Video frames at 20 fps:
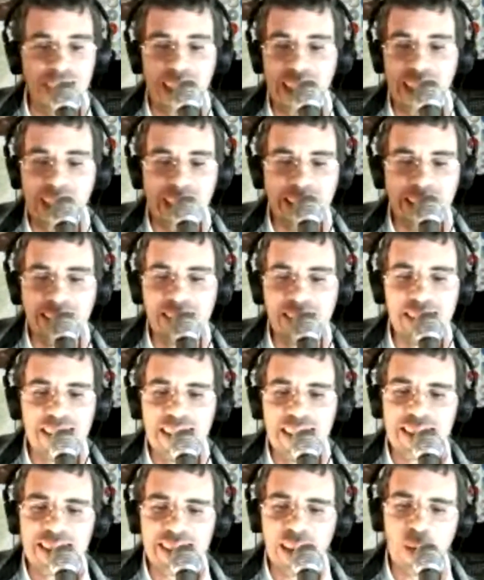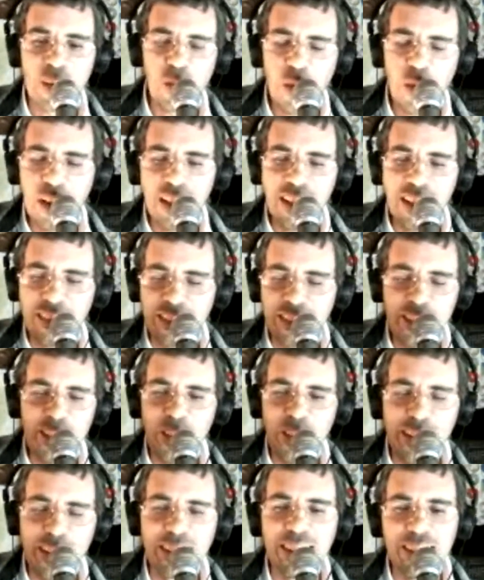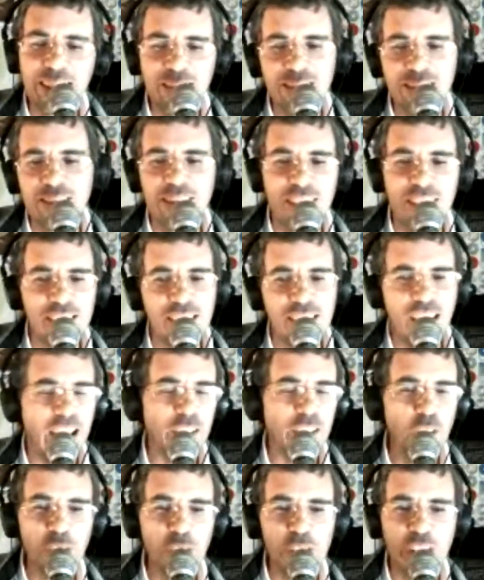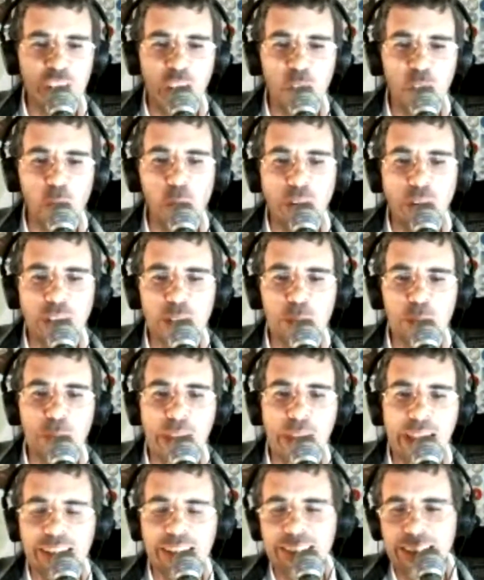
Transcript: And like, well, I know the channel 1 is bad.